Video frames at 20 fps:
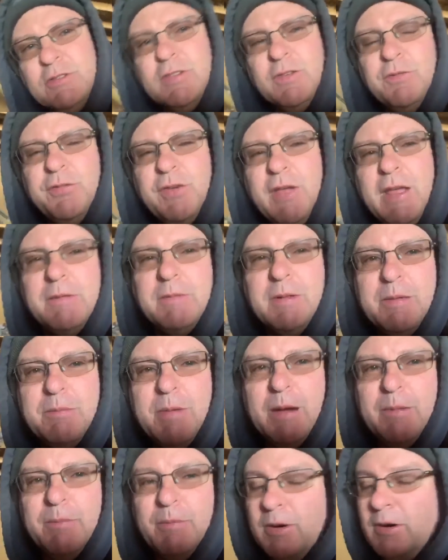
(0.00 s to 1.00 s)
some family
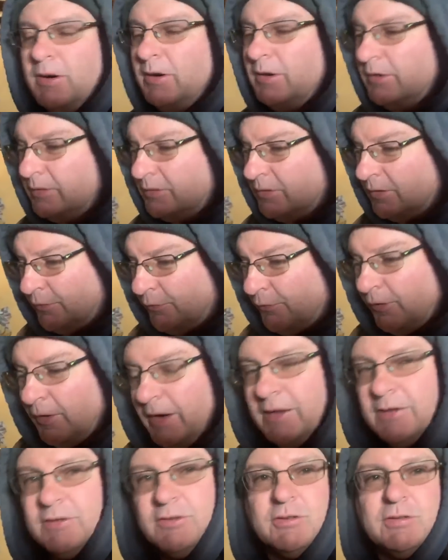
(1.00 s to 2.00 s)
members or
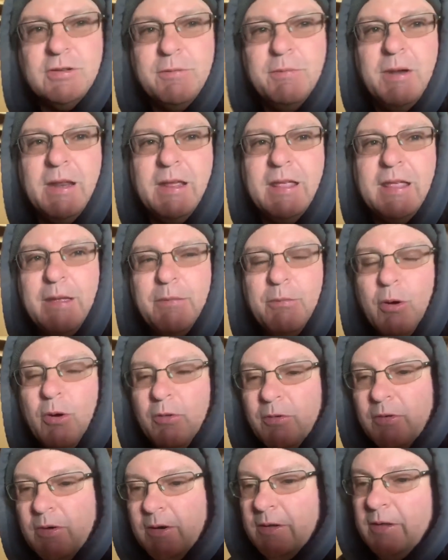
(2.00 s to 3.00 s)
friends or somebody came
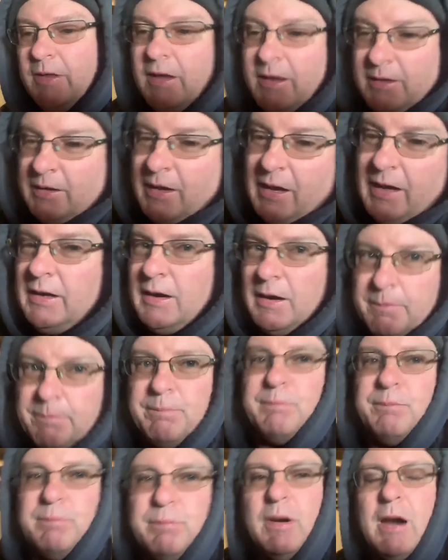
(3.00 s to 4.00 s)
over and they kind
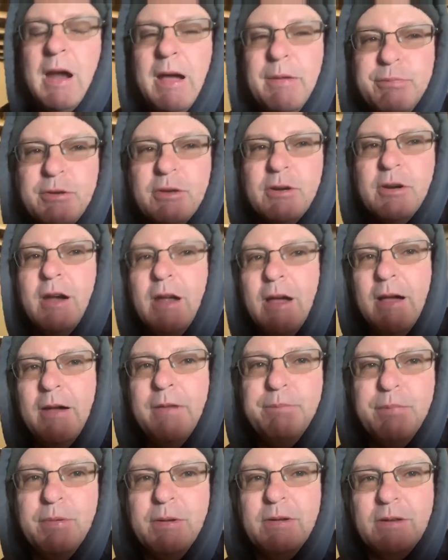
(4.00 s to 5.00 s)
of propped her
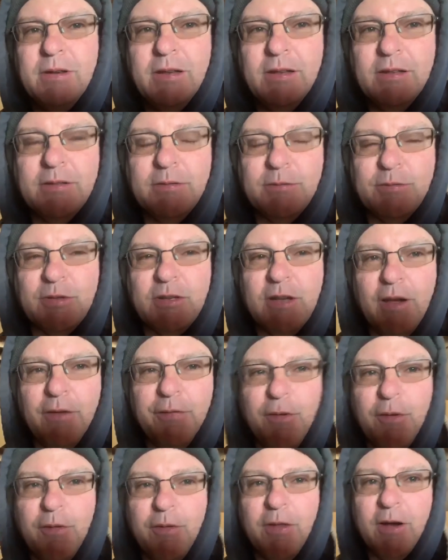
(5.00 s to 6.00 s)
up and did some
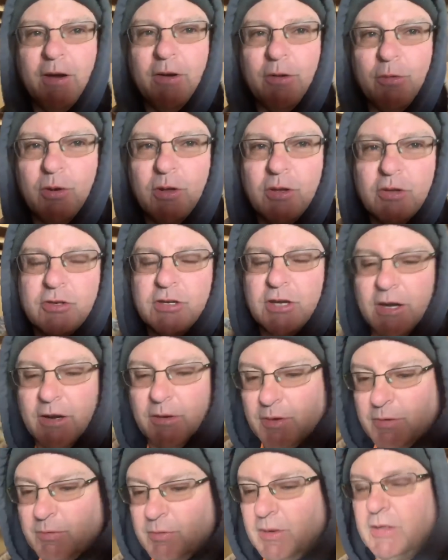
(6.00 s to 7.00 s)
stuff over there at the
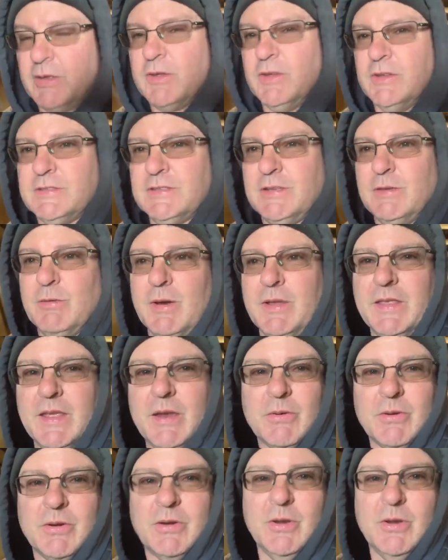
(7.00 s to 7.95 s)
wheelchair. We really couldn't see what they were